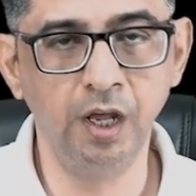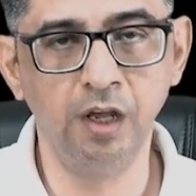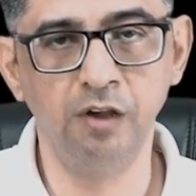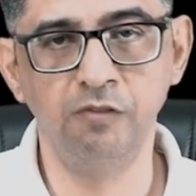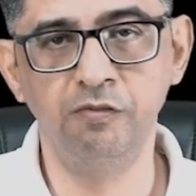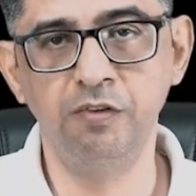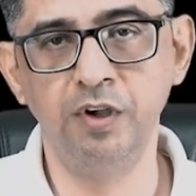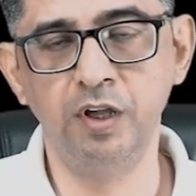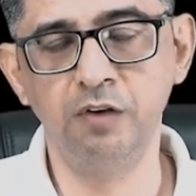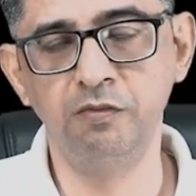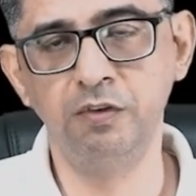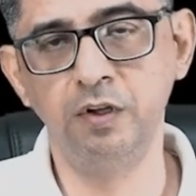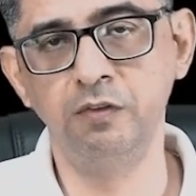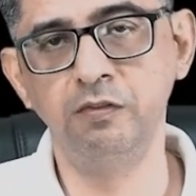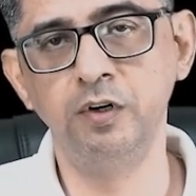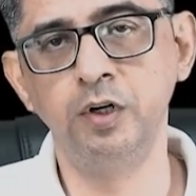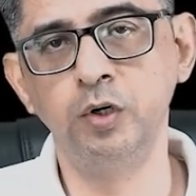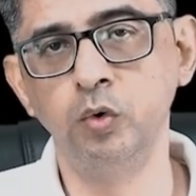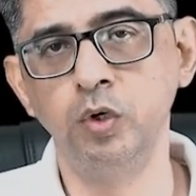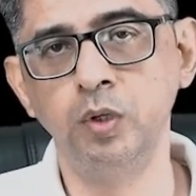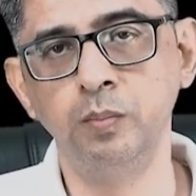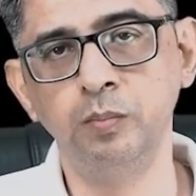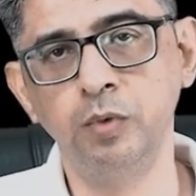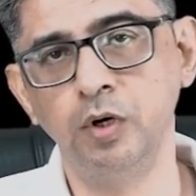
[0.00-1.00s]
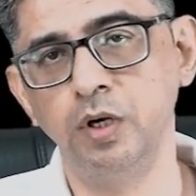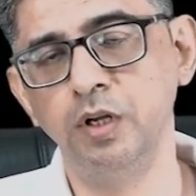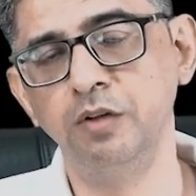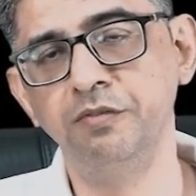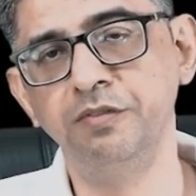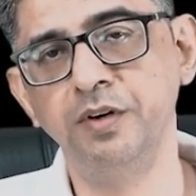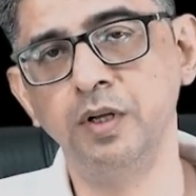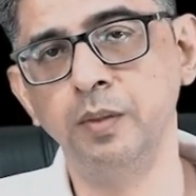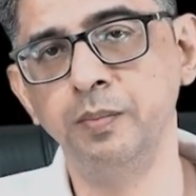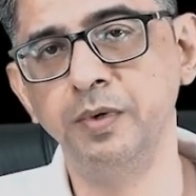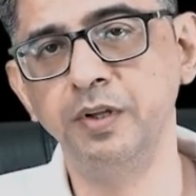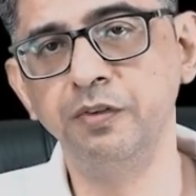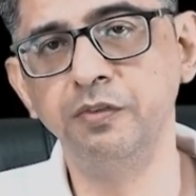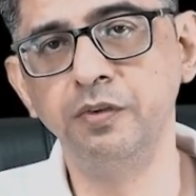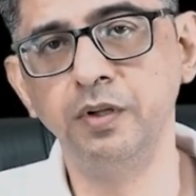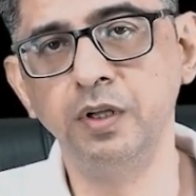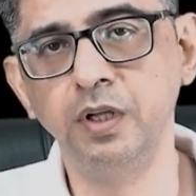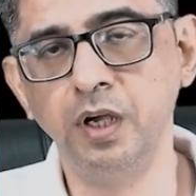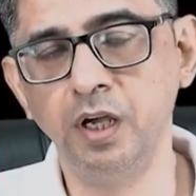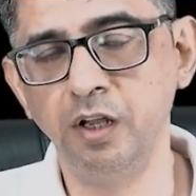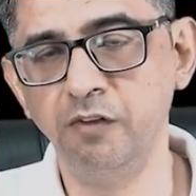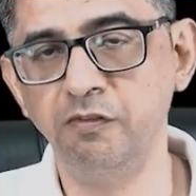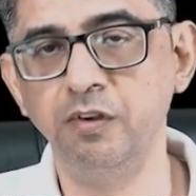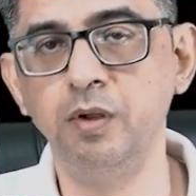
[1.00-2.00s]
where we were doing
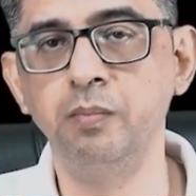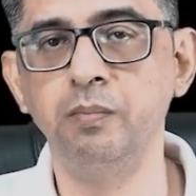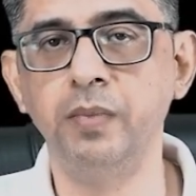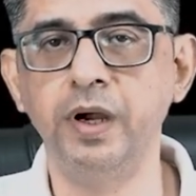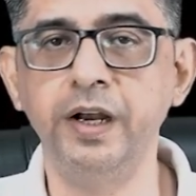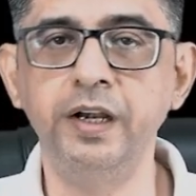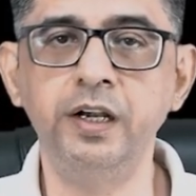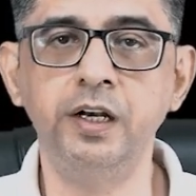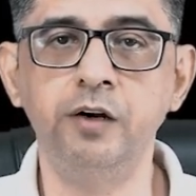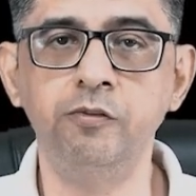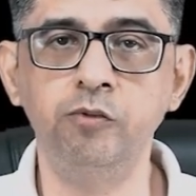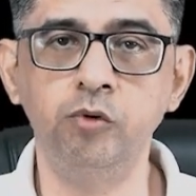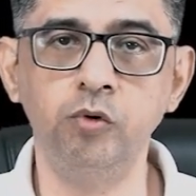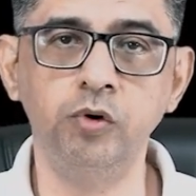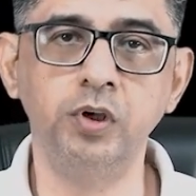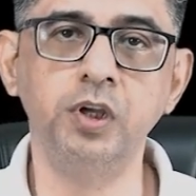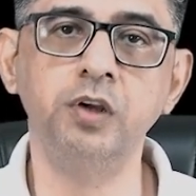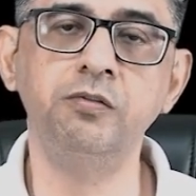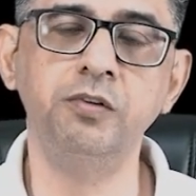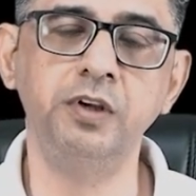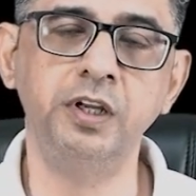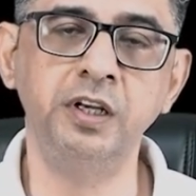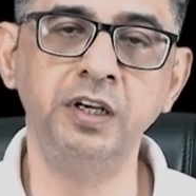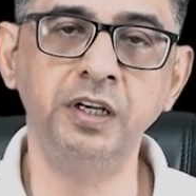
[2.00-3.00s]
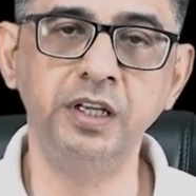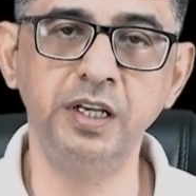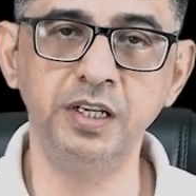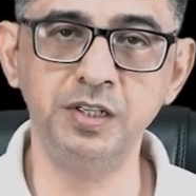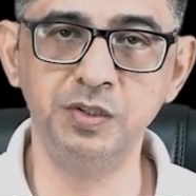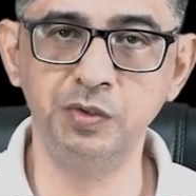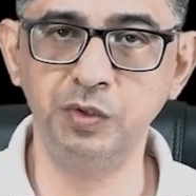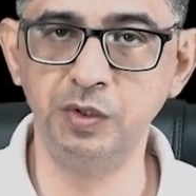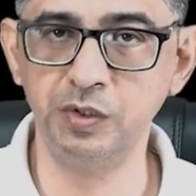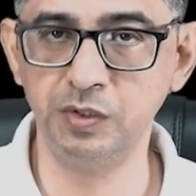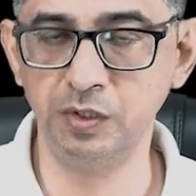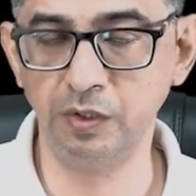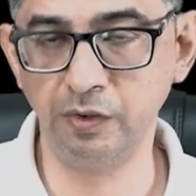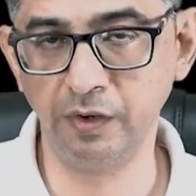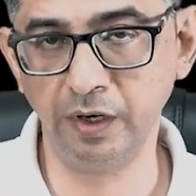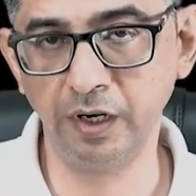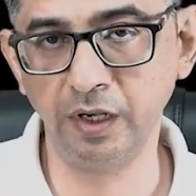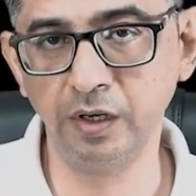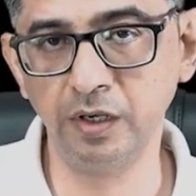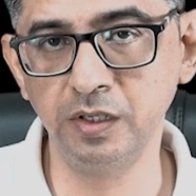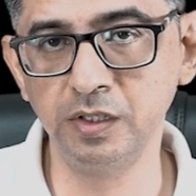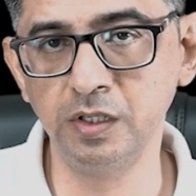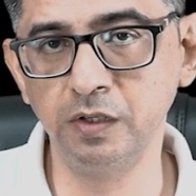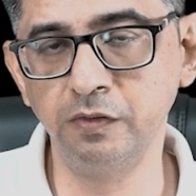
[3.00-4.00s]
polypharmacy and we might have to give, in case there's a
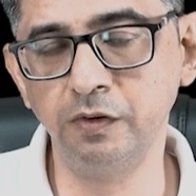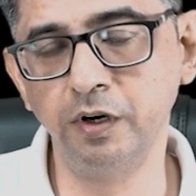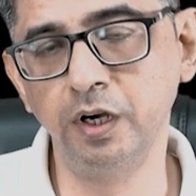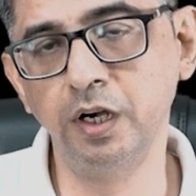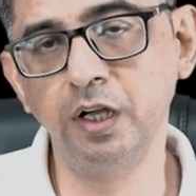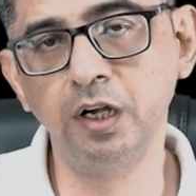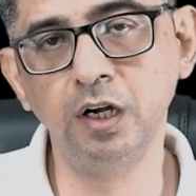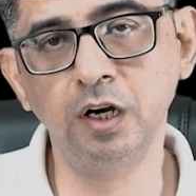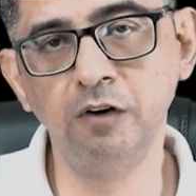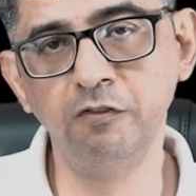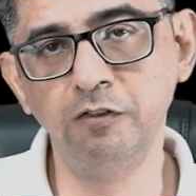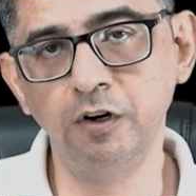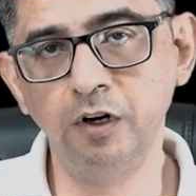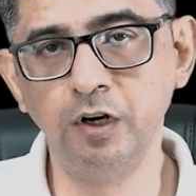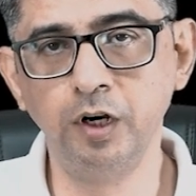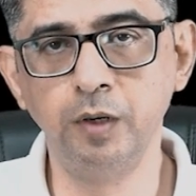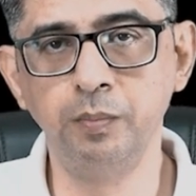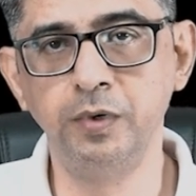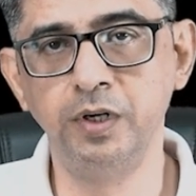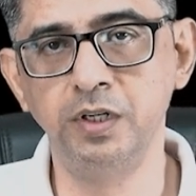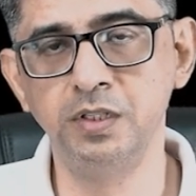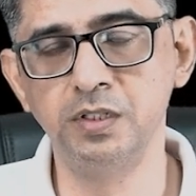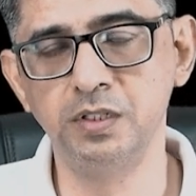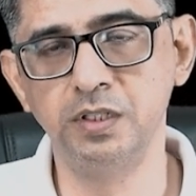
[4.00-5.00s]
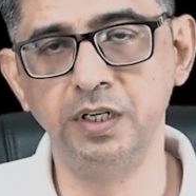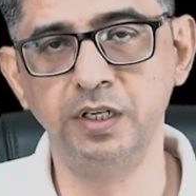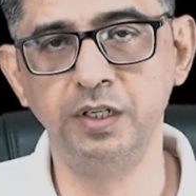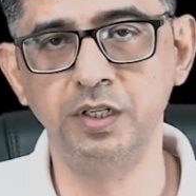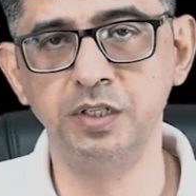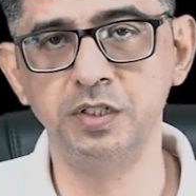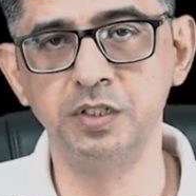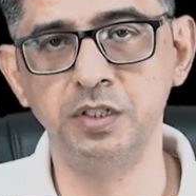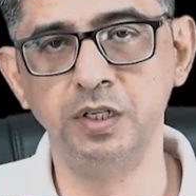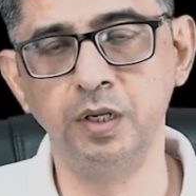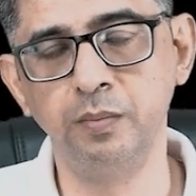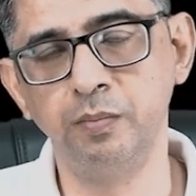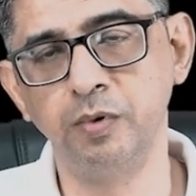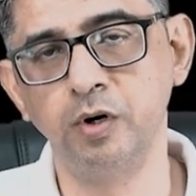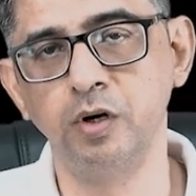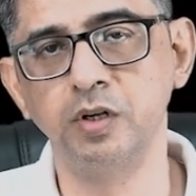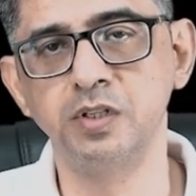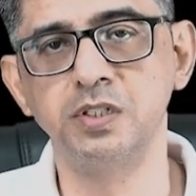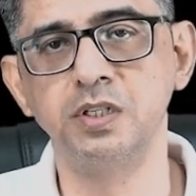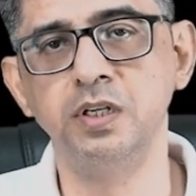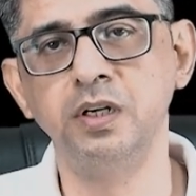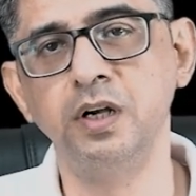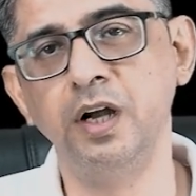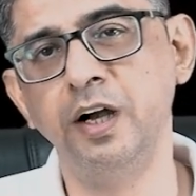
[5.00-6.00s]
recurrence of headache after triptans, that is
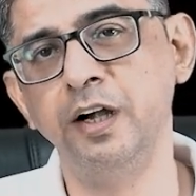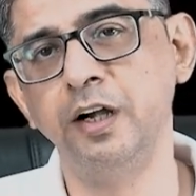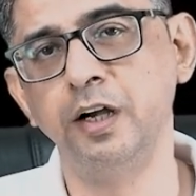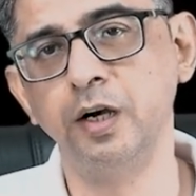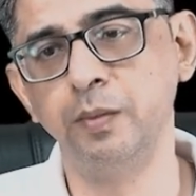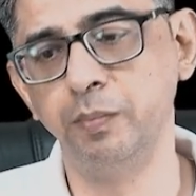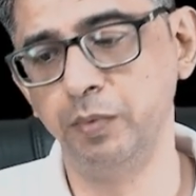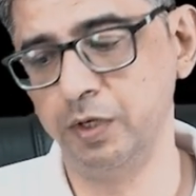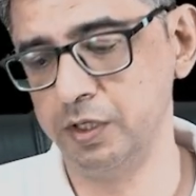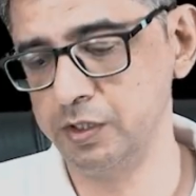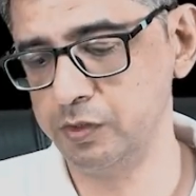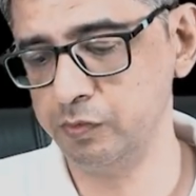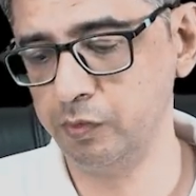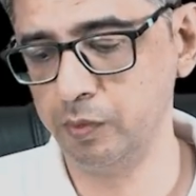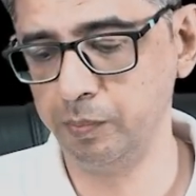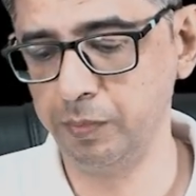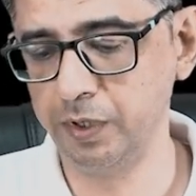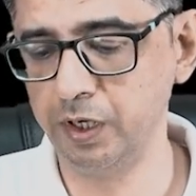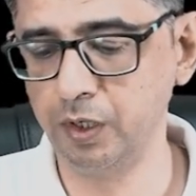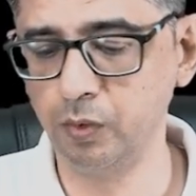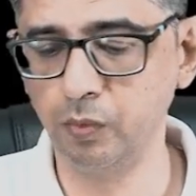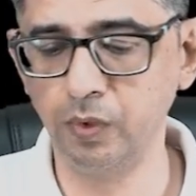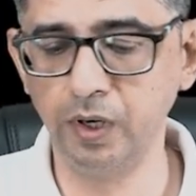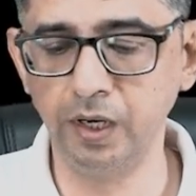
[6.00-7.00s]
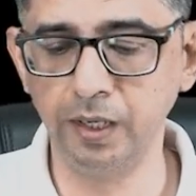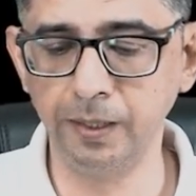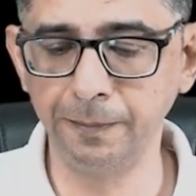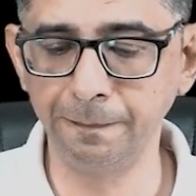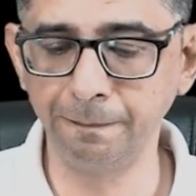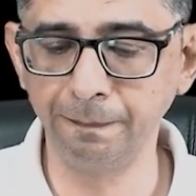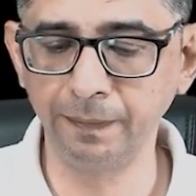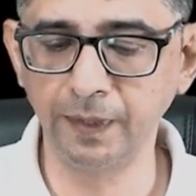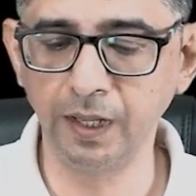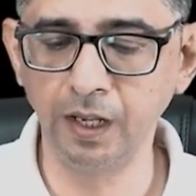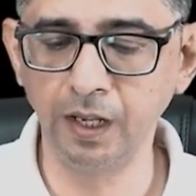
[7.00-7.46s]
naproxen and triptans would be required.